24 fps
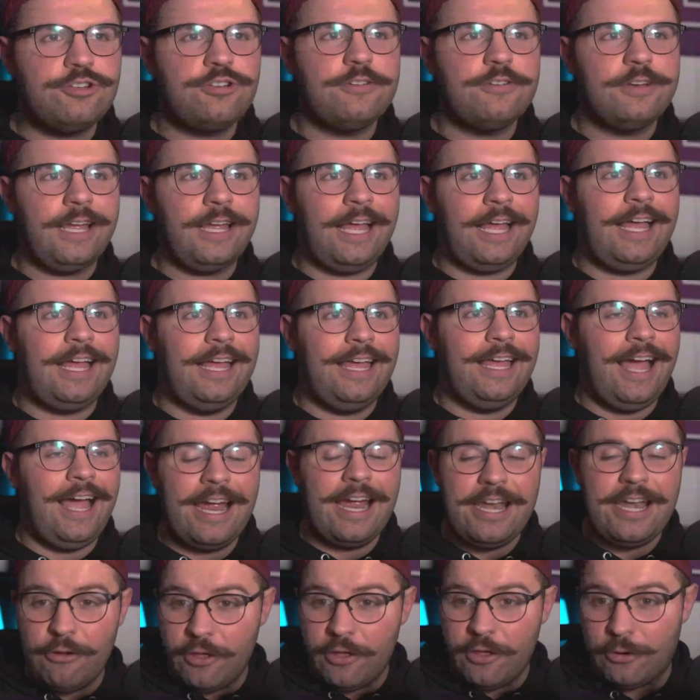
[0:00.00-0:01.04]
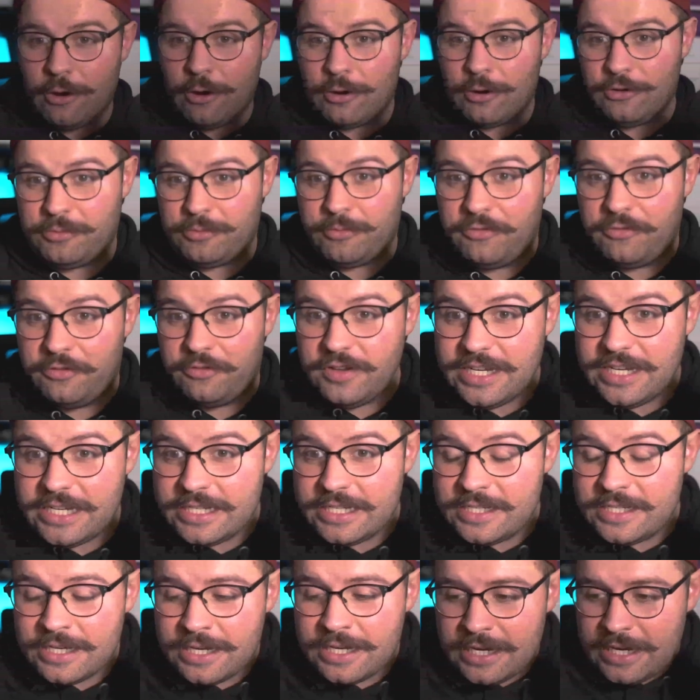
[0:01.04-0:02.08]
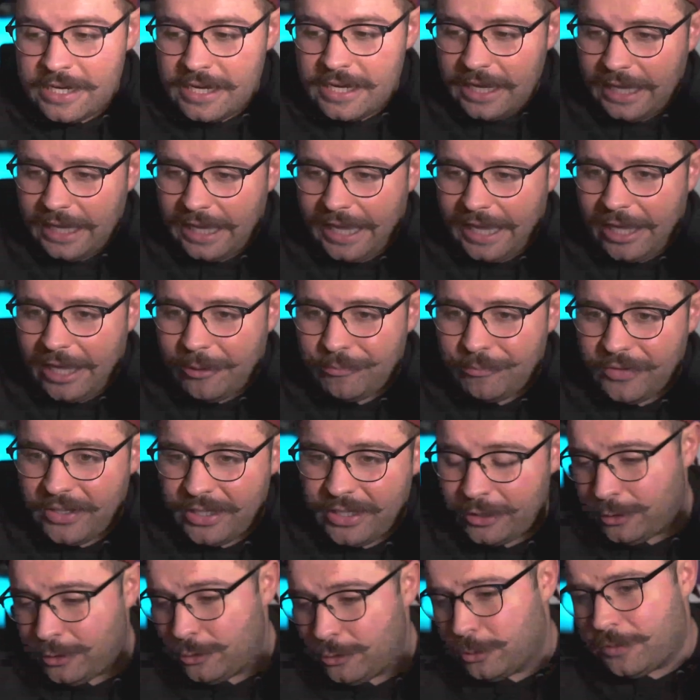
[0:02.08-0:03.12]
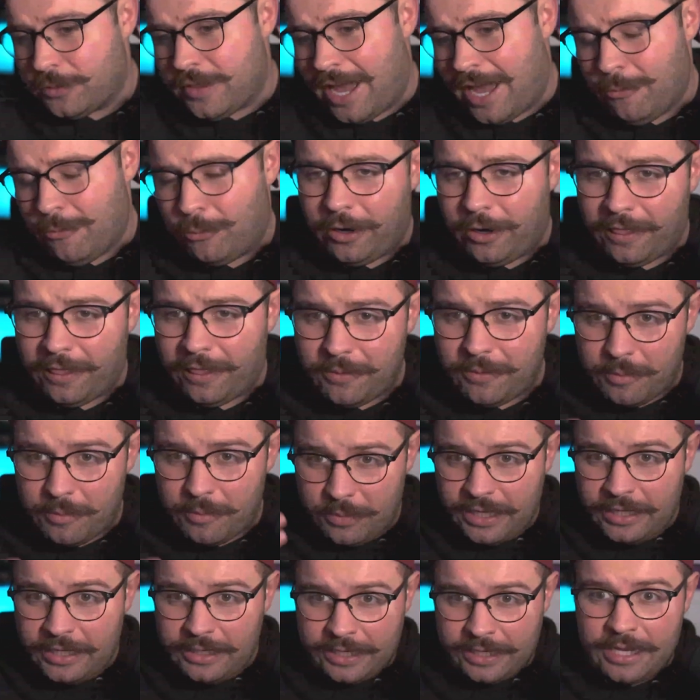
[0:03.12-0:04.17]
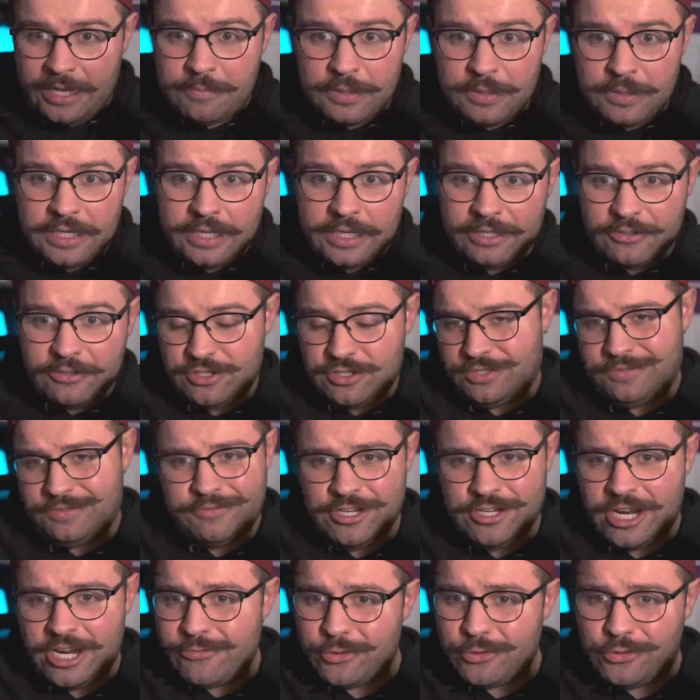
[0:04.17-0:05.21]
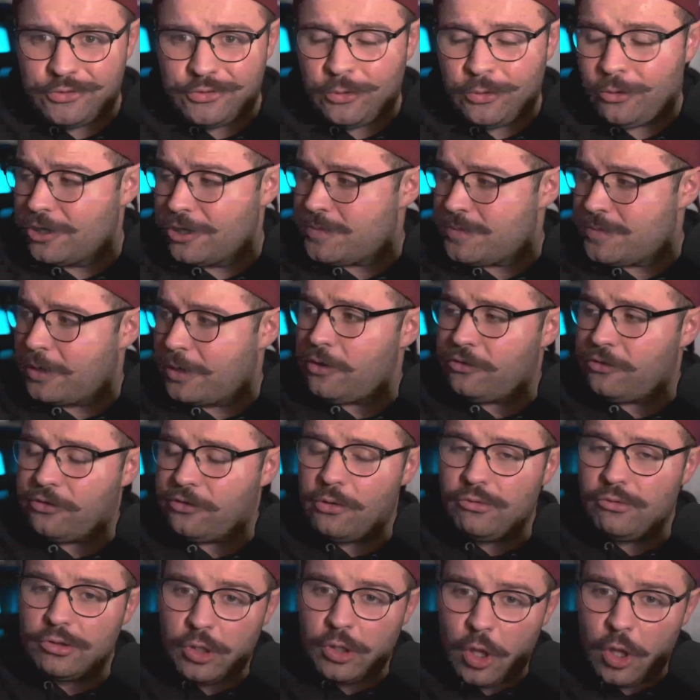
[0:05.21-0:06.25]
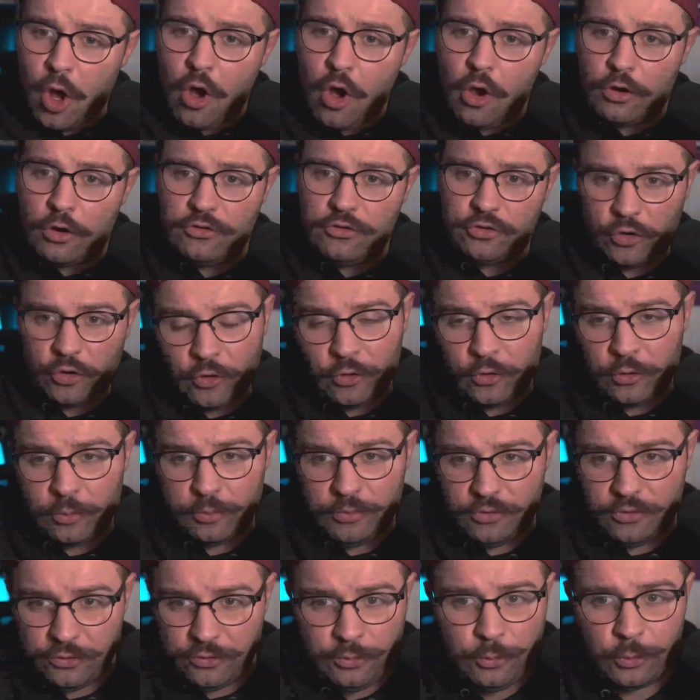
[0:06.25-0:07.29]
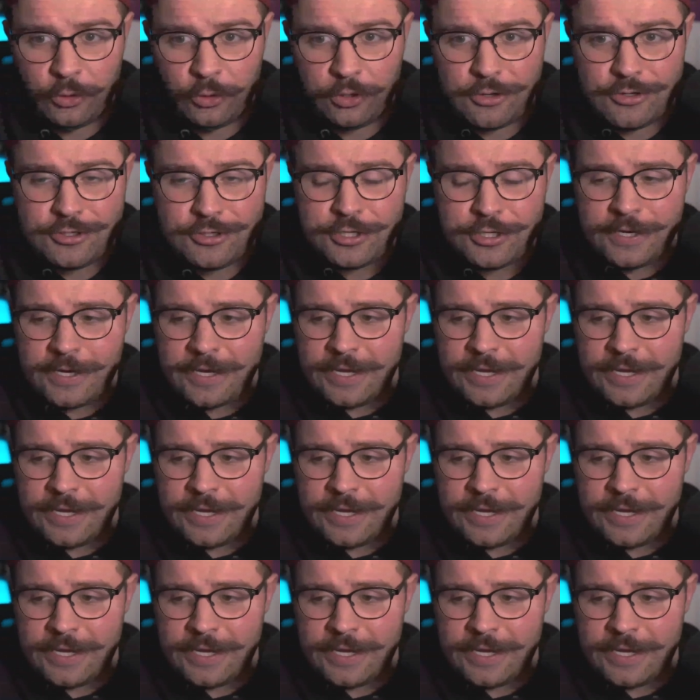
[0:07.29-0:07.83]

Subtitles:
I know there are some fees included with that. One of them, again, being just general storage, but also long term storage.